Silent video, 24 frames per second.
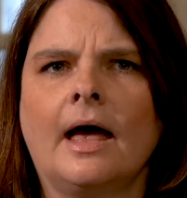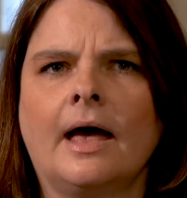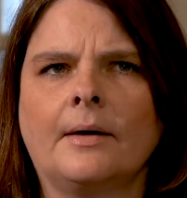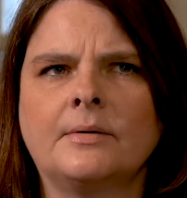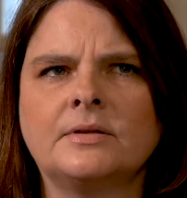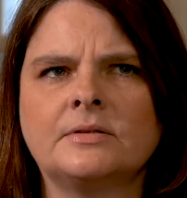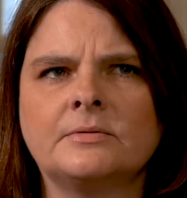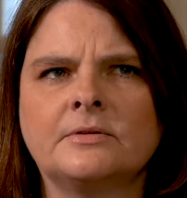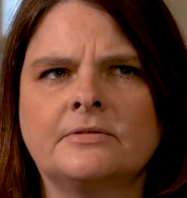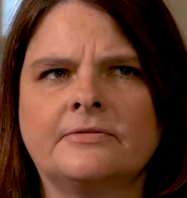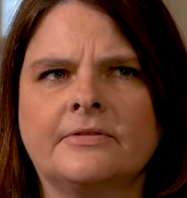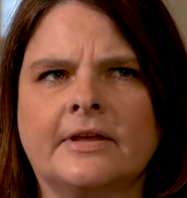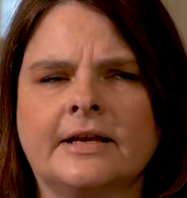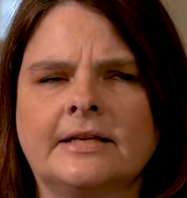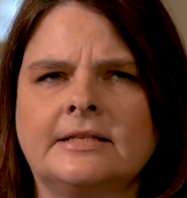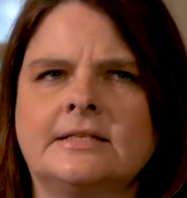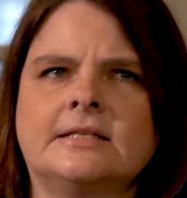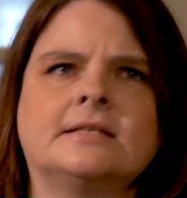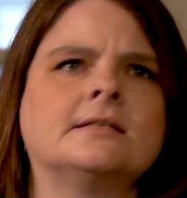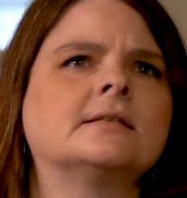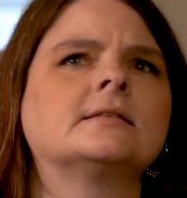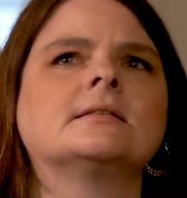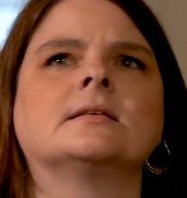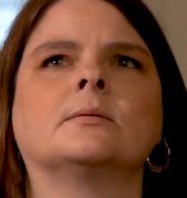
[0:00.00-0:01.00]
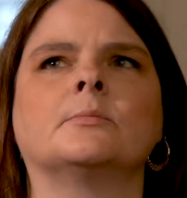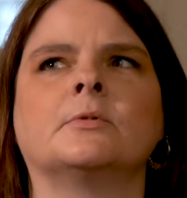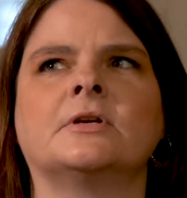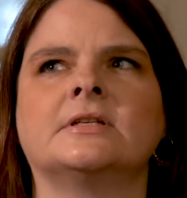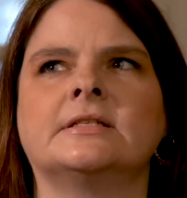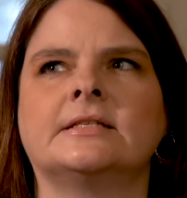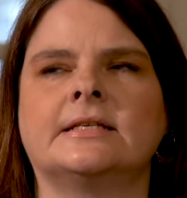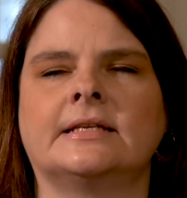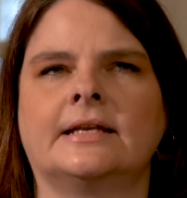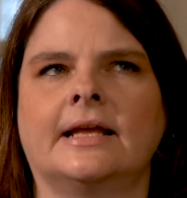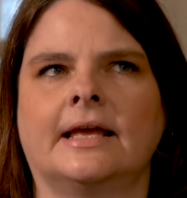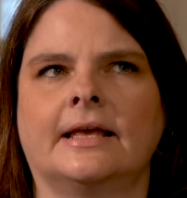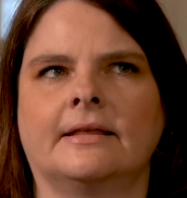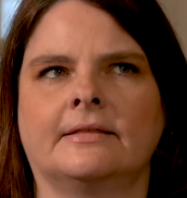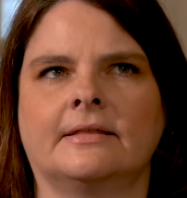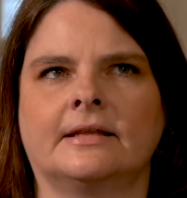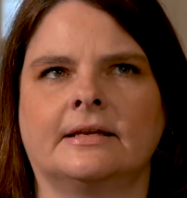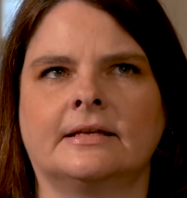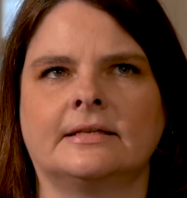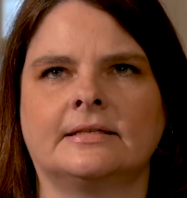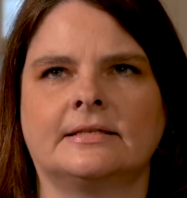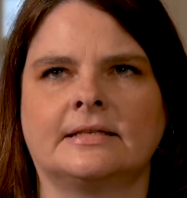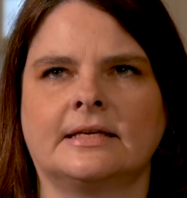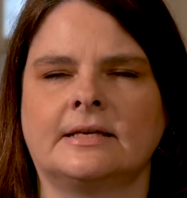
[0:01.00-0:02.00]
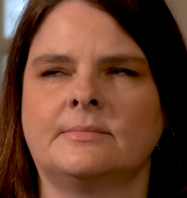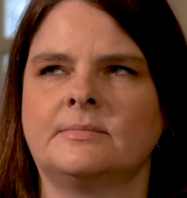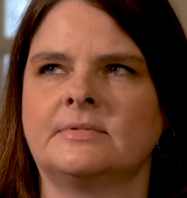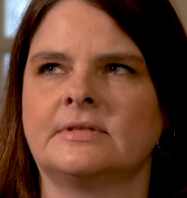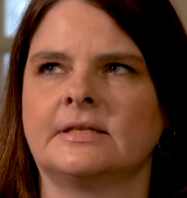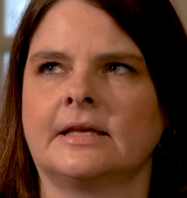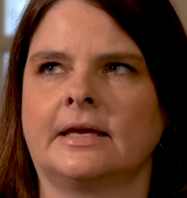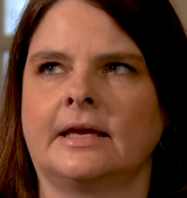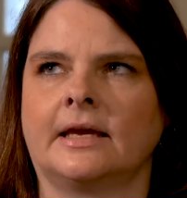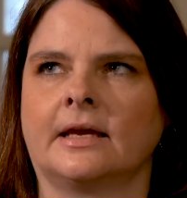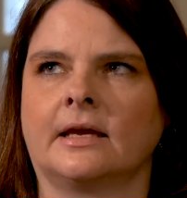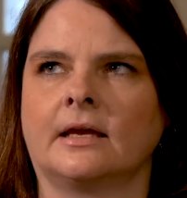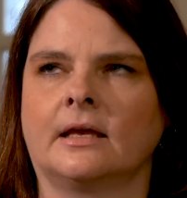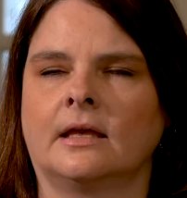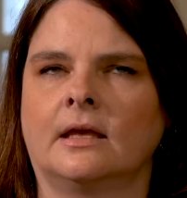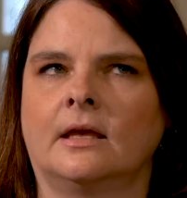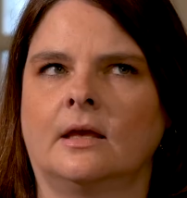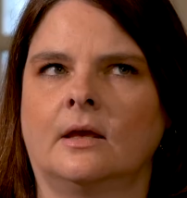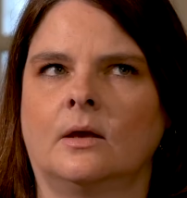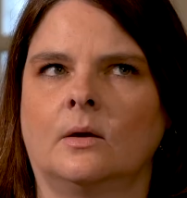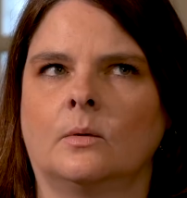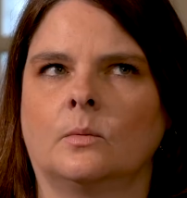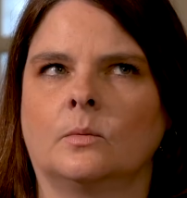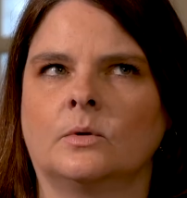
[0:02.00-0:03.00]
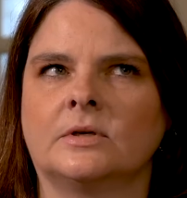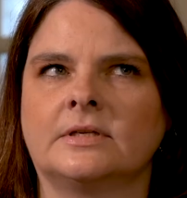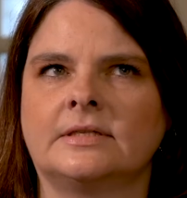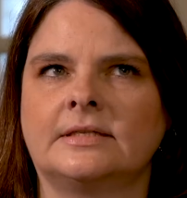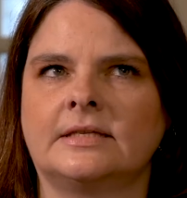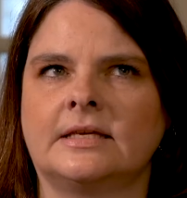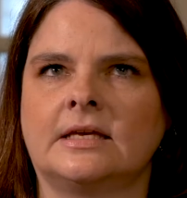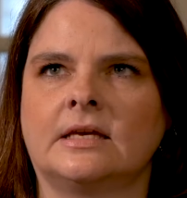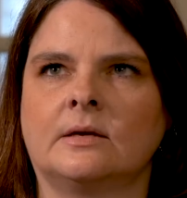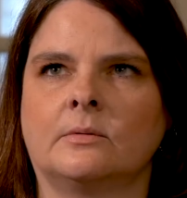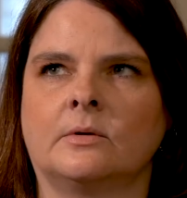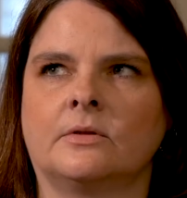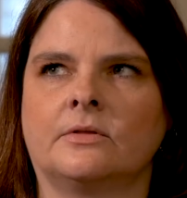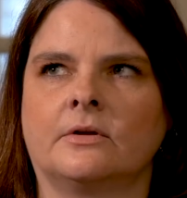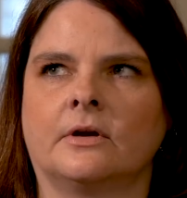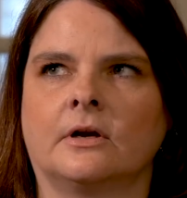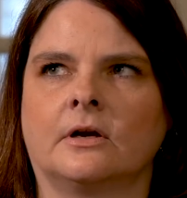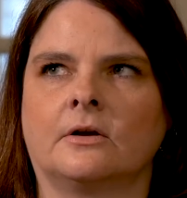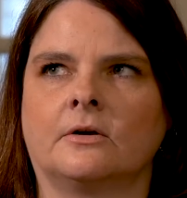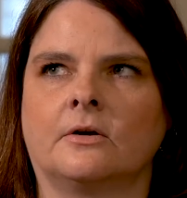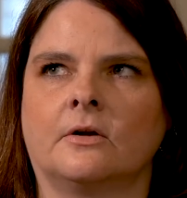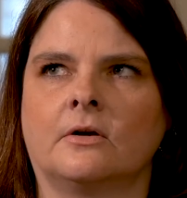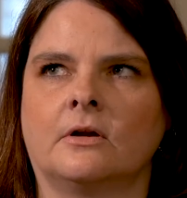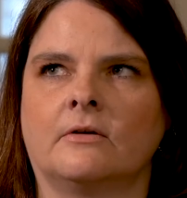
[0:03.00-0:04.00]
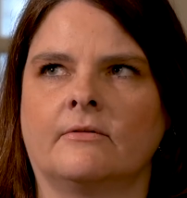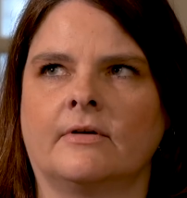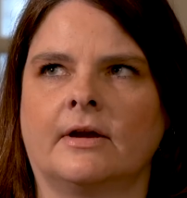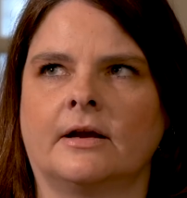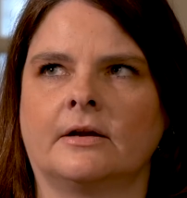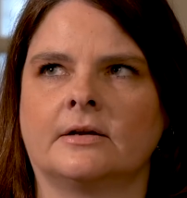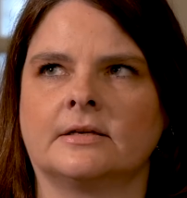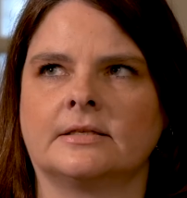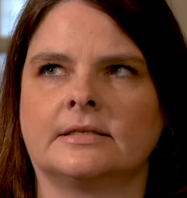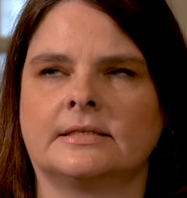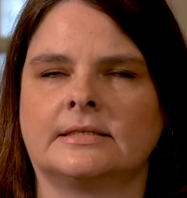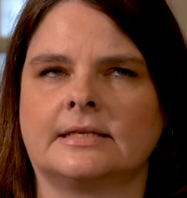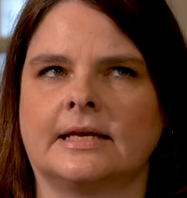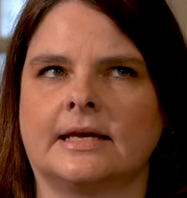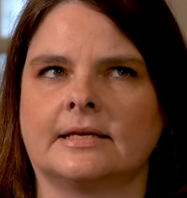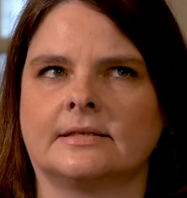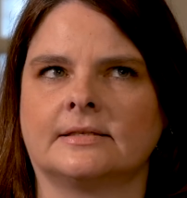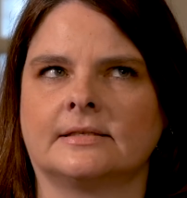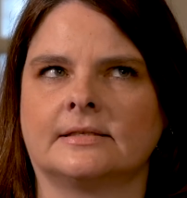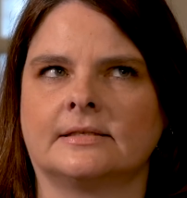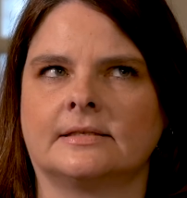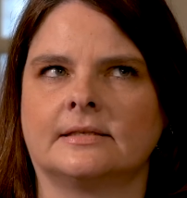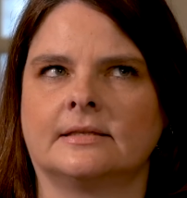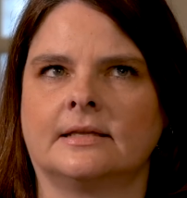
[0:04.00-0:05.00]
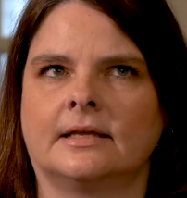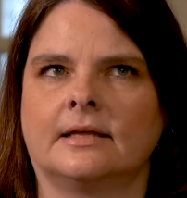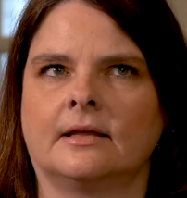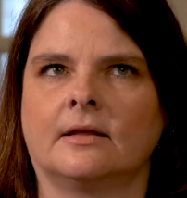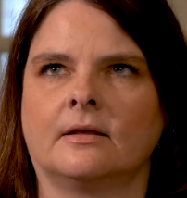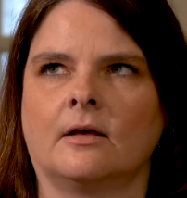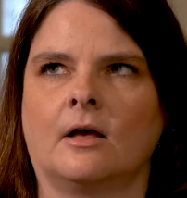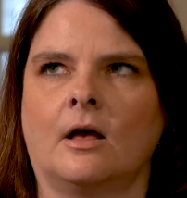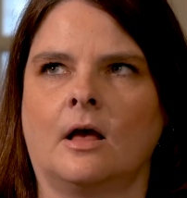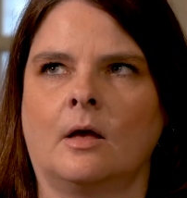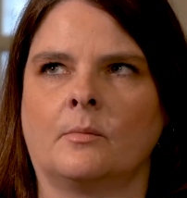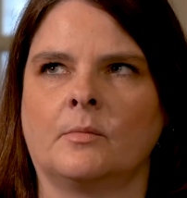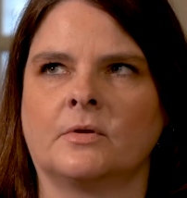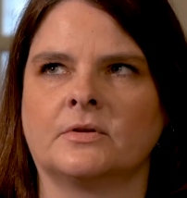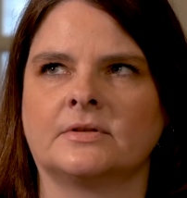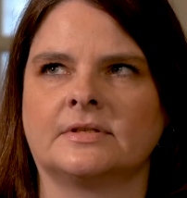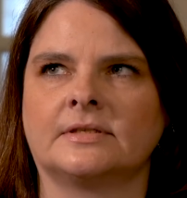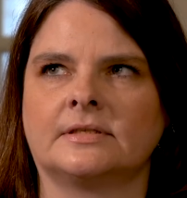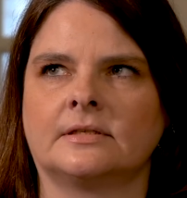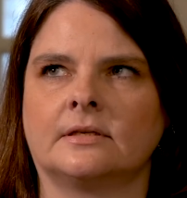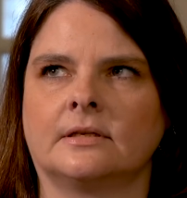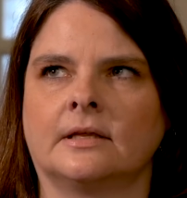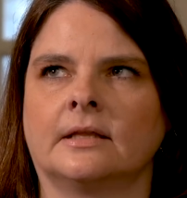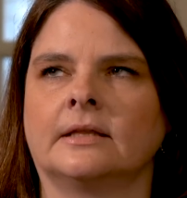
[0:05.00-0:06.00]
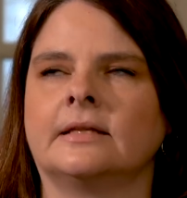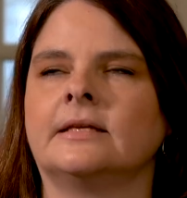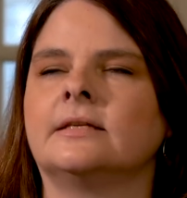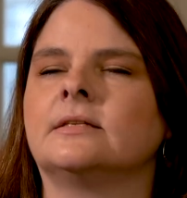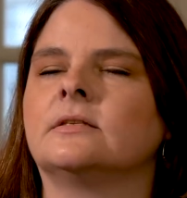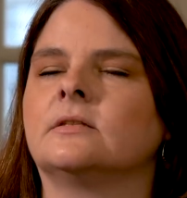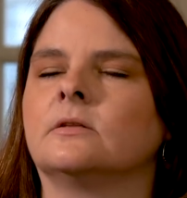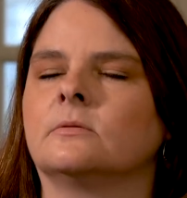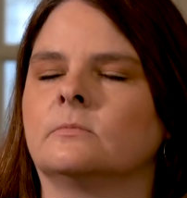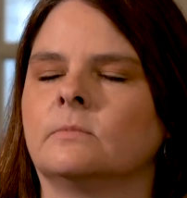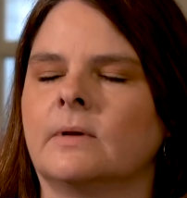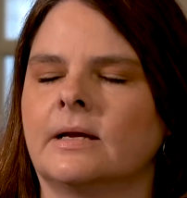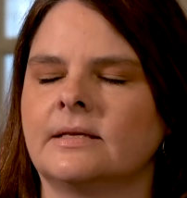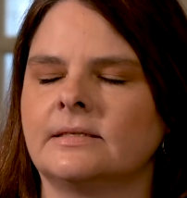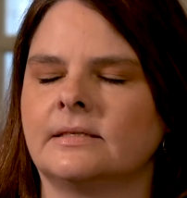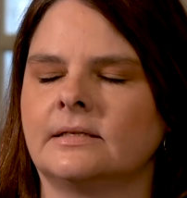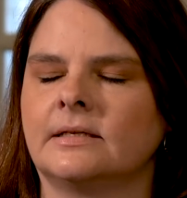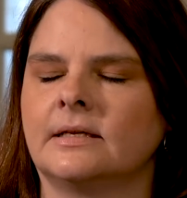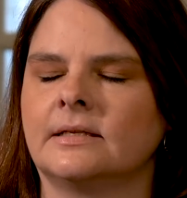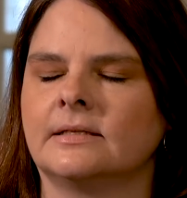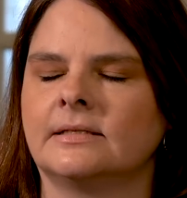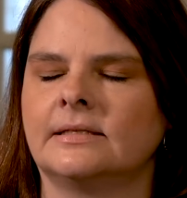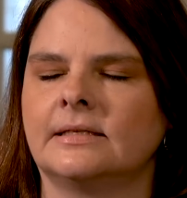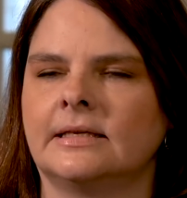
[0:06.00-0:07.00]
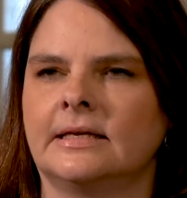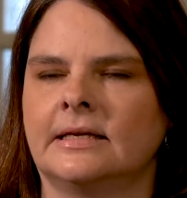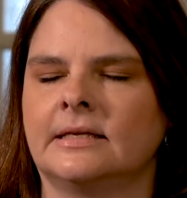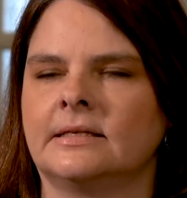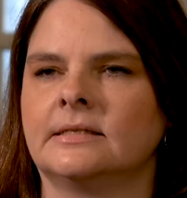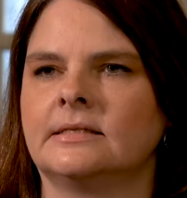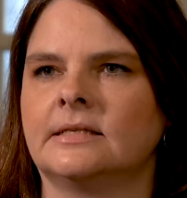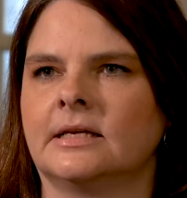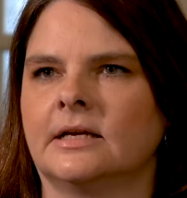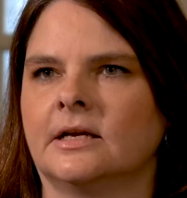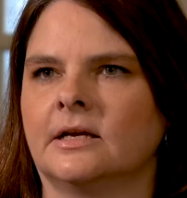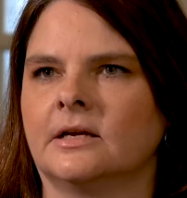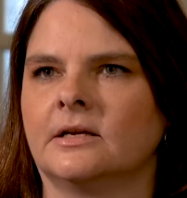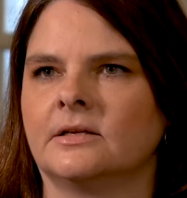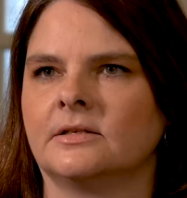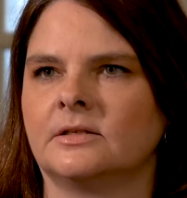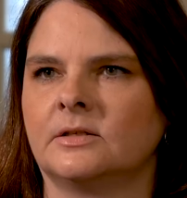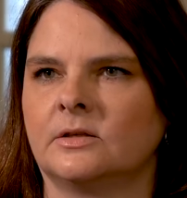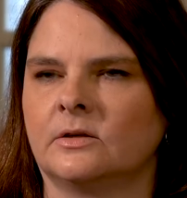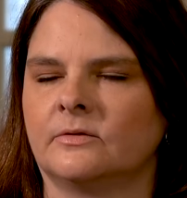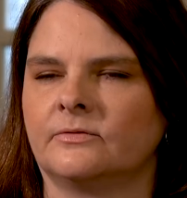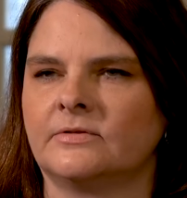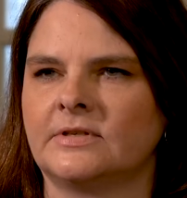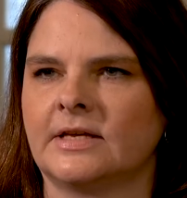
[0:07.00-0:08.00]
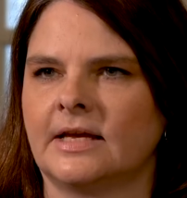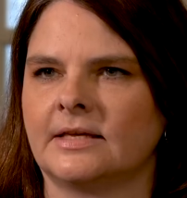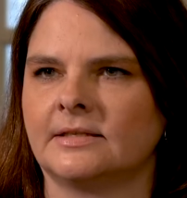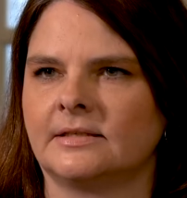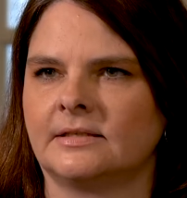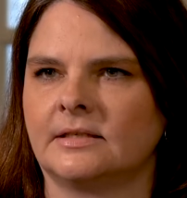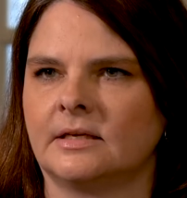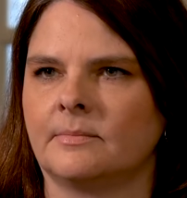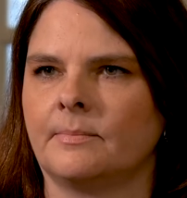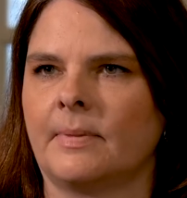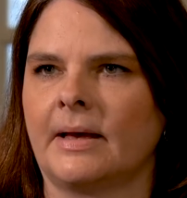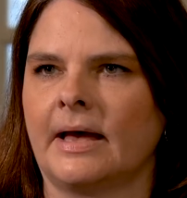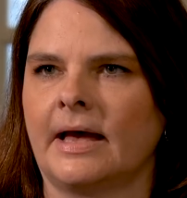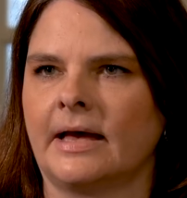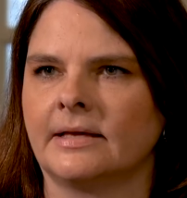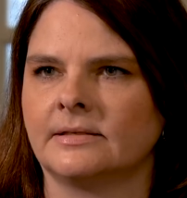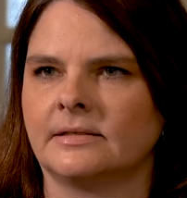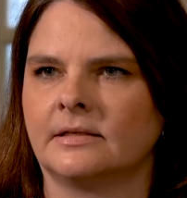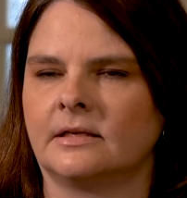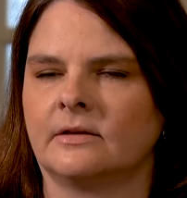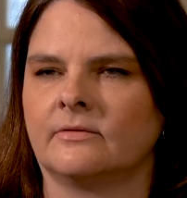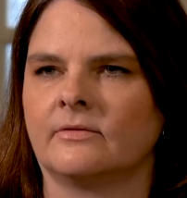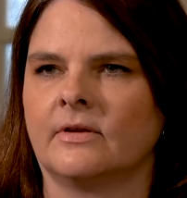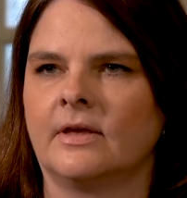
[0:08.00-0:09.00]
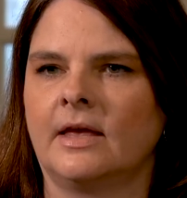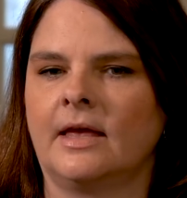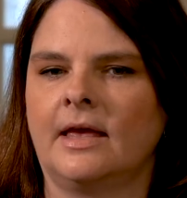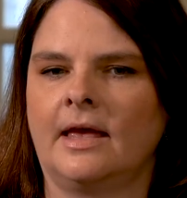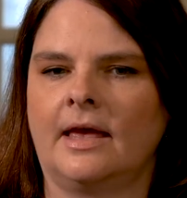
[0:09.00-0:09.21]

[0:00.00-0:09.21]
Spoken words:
I was reflecting to someone today that it seems like we're seeing with our coronavirus tests that almost, at least the residents in Terrace who've tested positive,